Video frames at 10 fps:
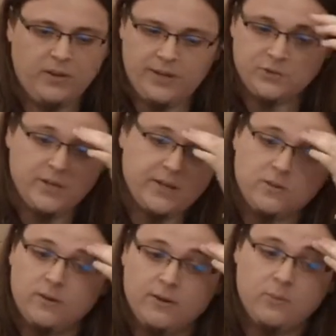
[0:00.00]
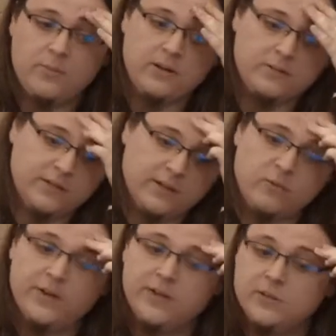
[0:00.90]
I actually had a talk about the
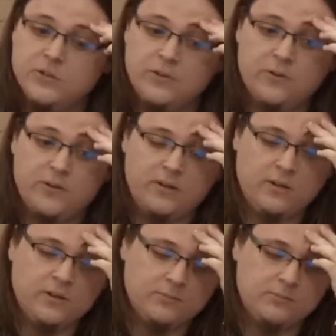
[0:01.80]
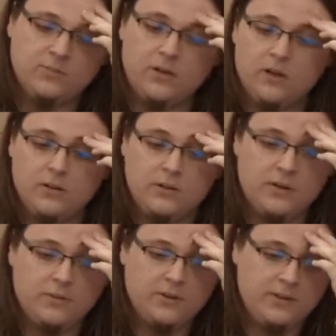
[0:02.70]
Quake engine during a uh,
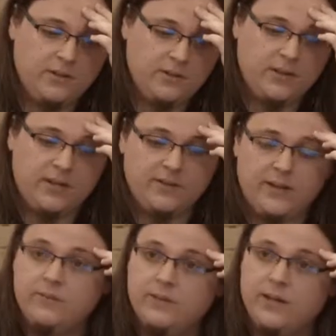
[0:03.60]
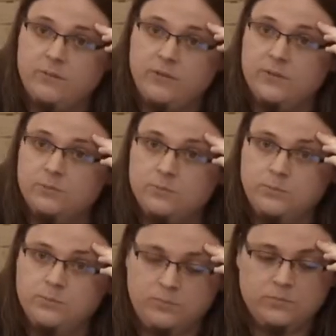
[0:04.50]
Lakatlan, and I, I want
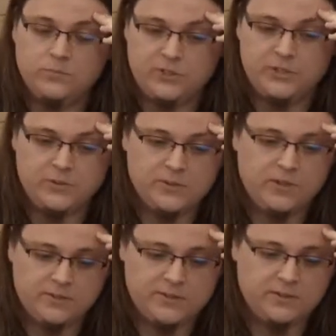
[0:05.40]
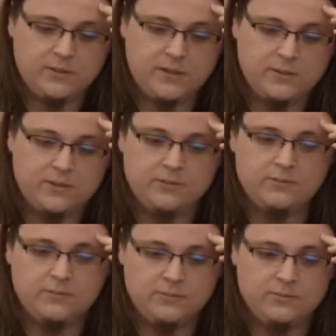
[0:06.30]
to share those slides later.
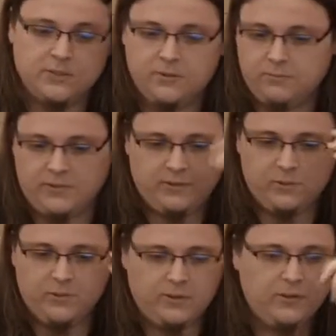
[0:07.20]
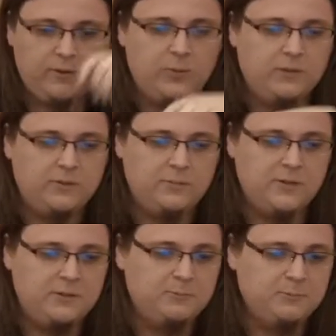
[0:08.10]
I don't want to talk about them now.